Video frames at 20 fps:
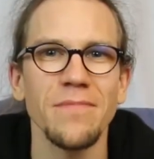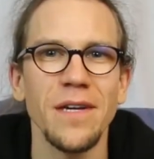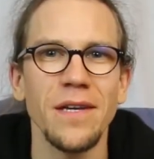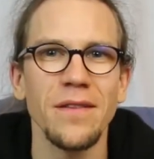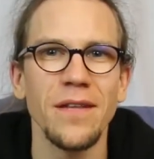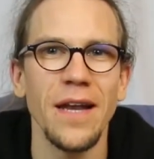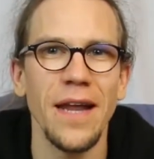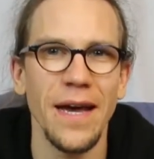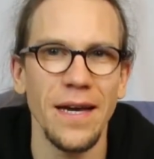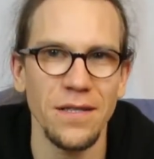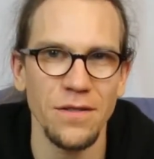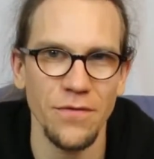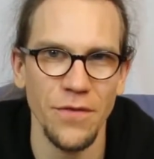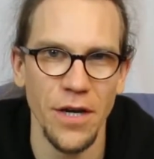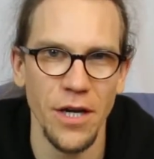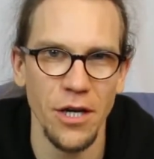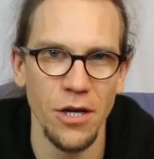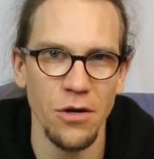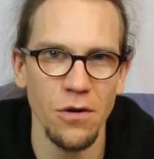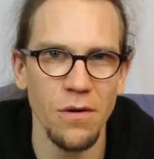In the last
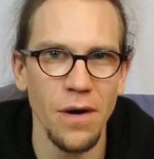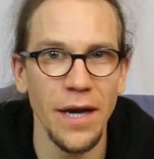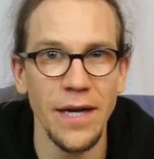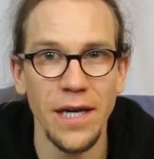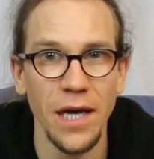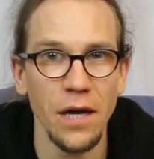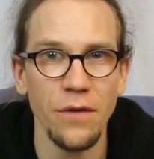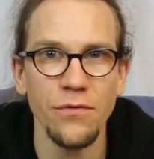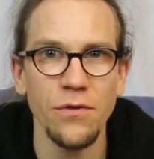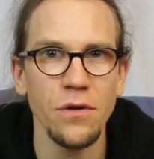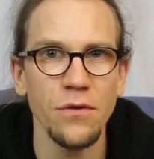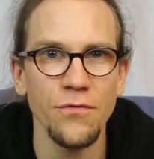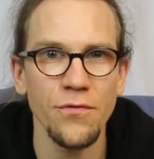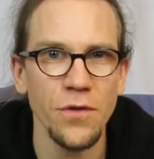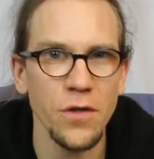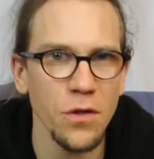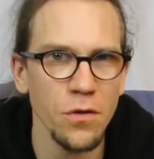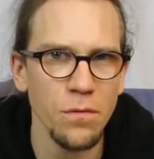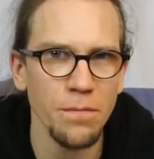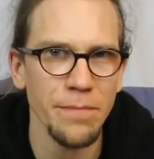video I gave you a
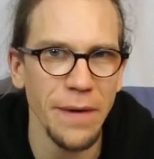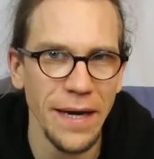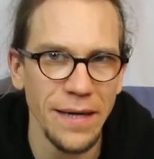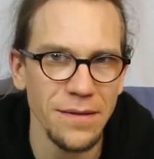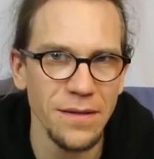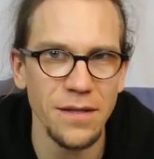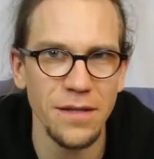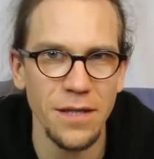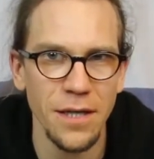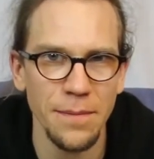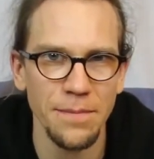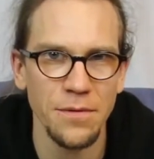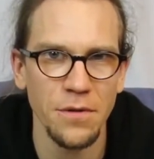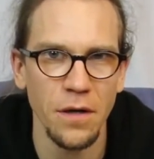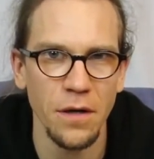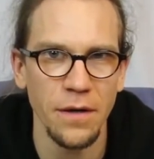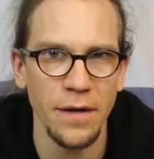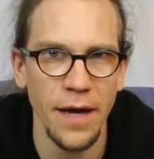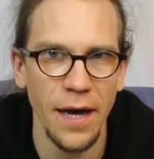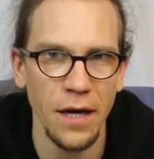few basic tips
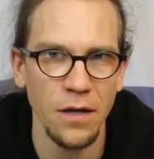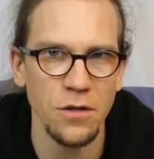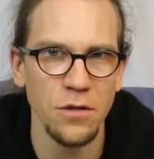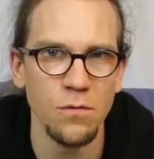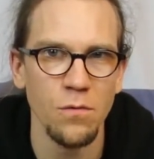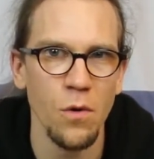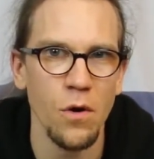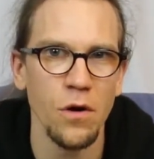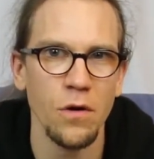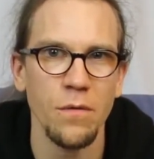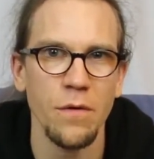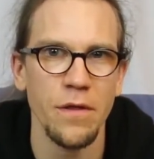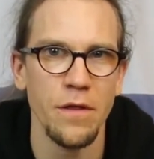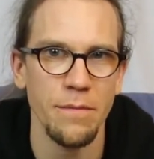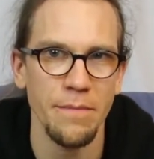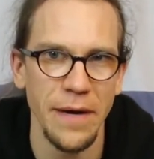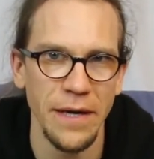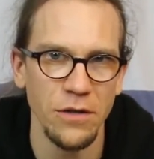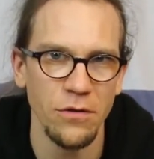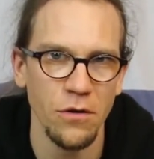on how to work with the
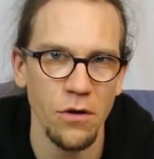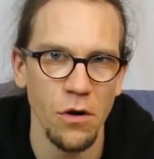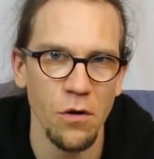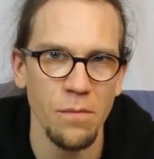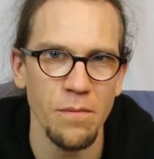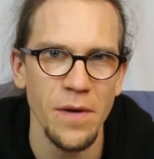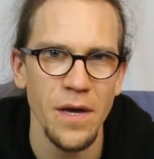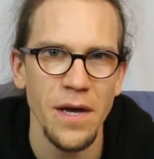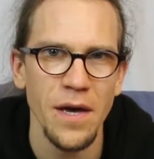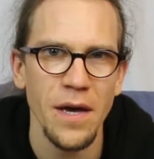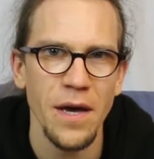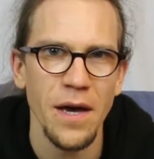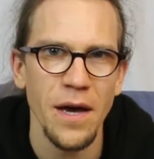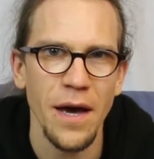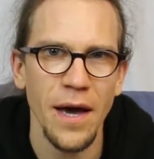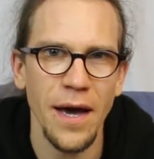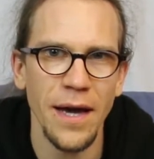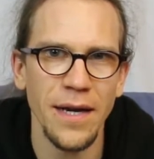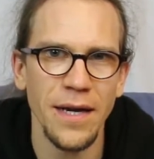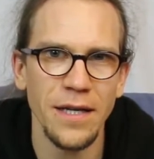metronome
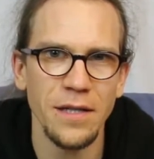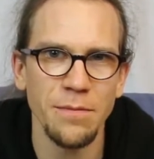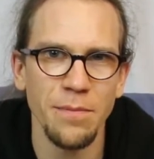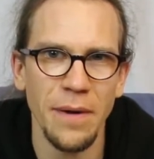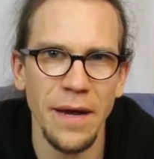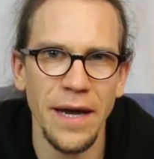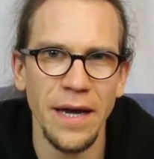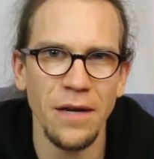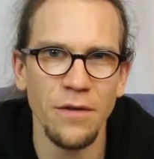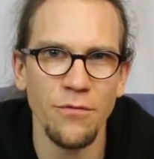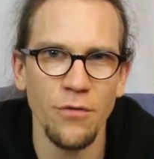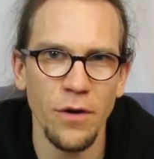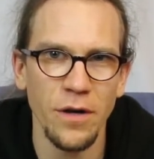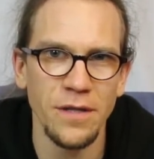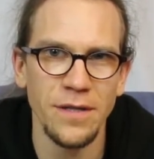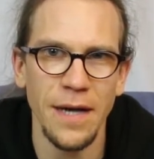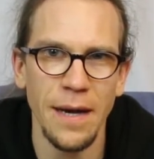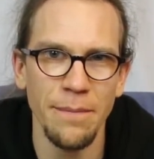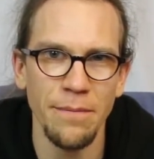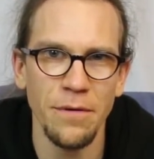and explained, for
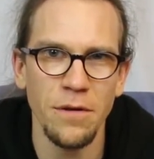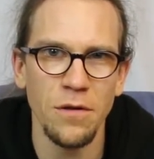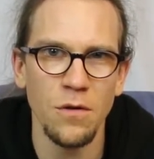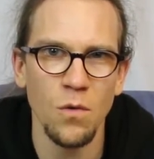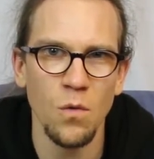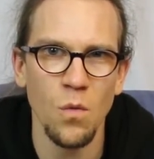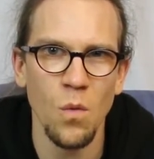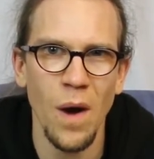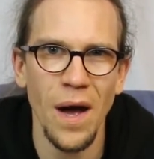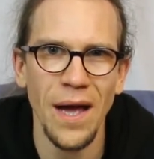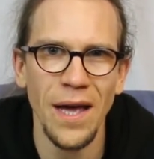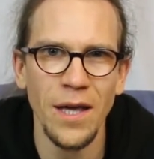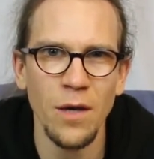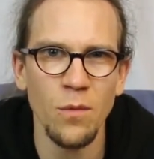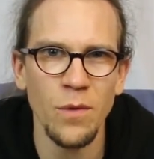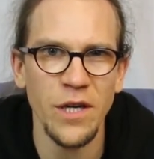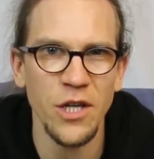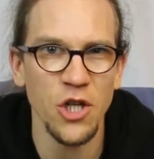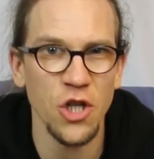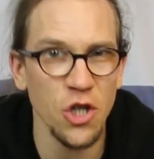example, why
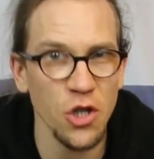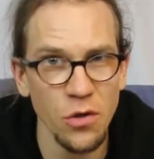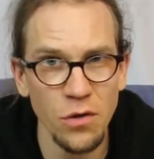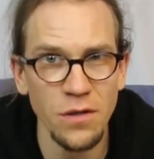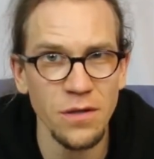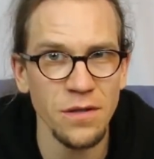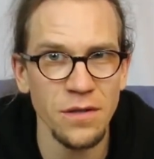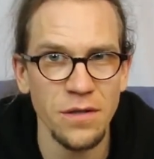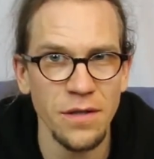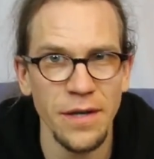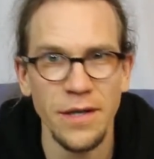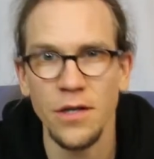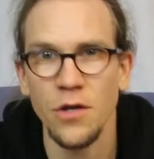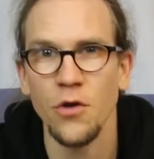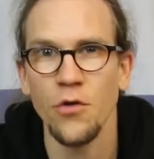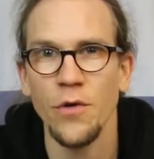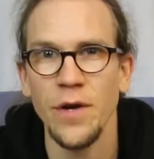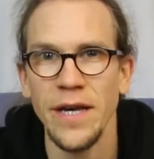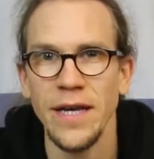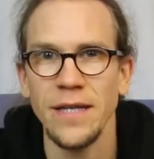we shouldn't
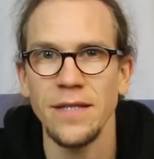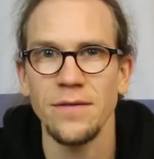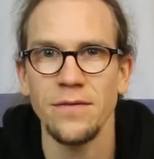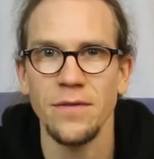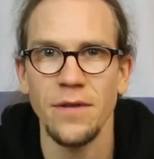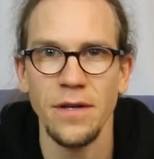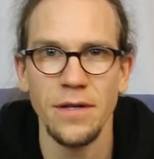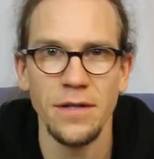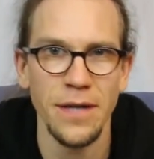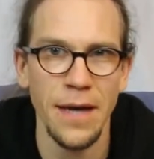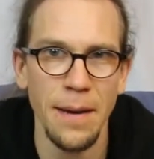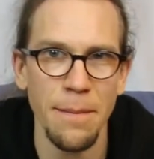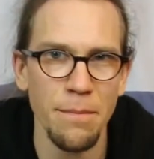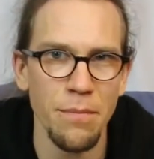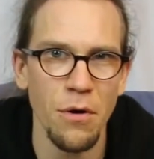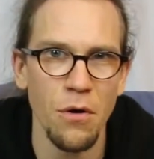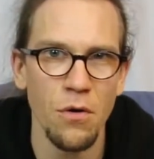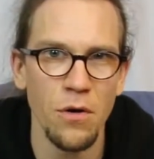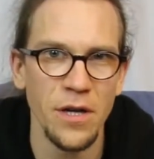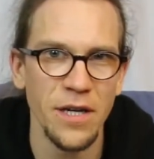increase the
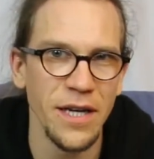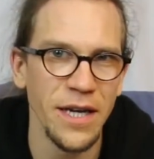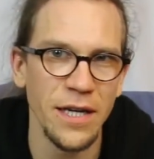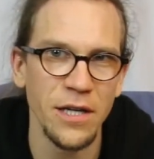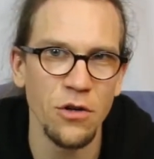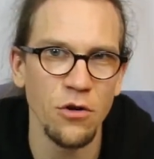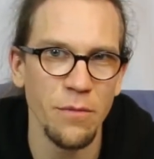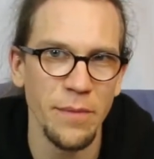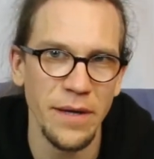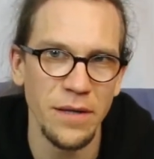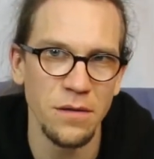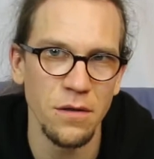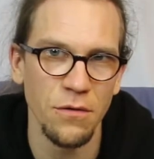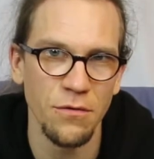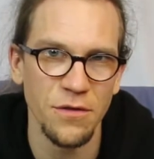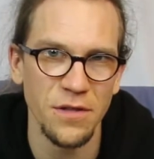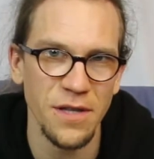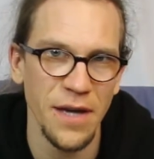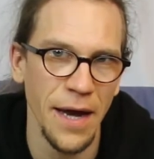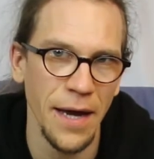tempo in increments of
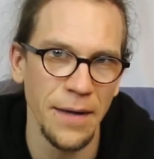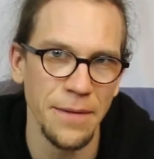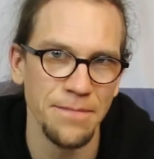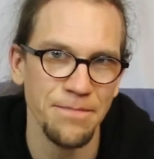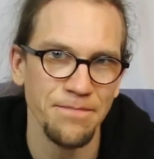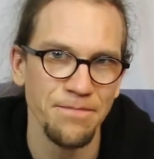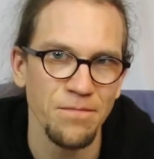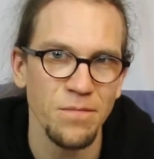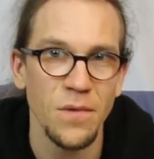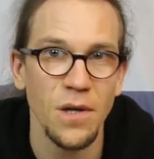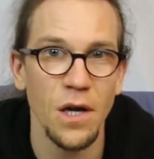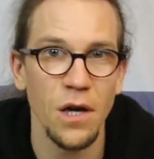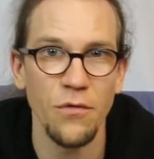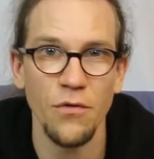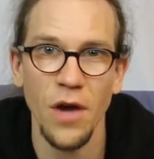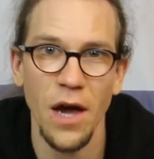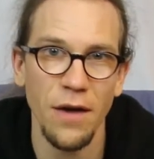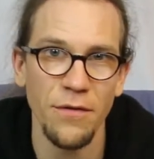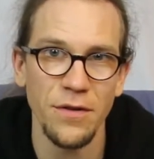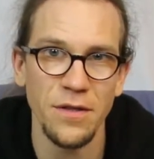10. If
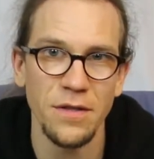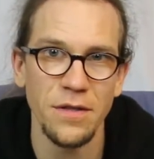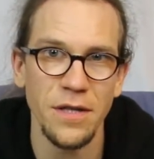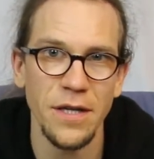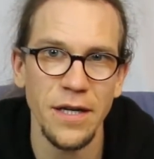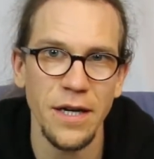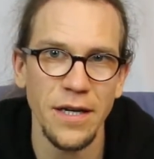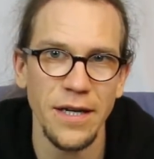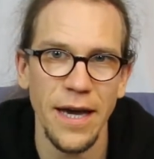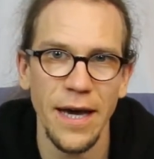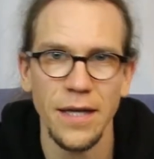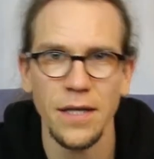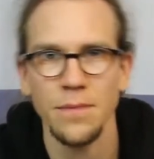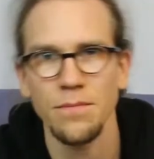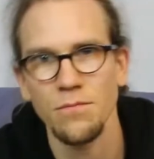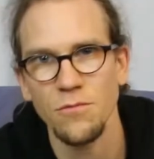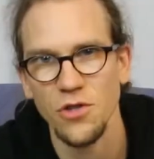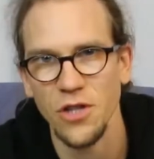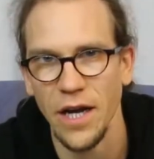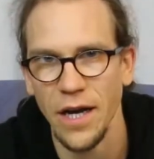you haven't seen it yet,
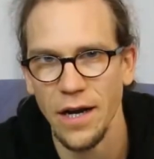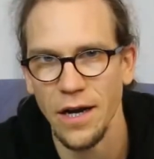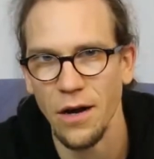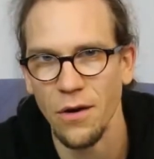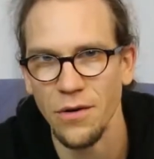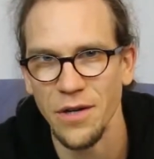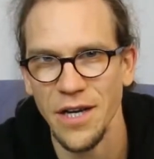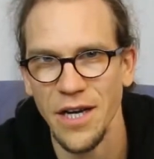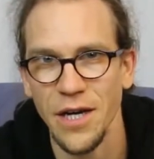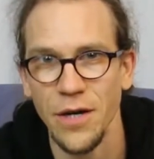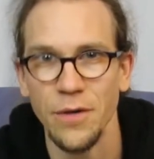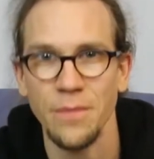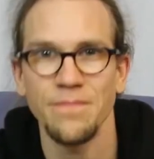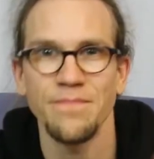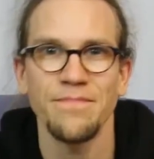check it out here.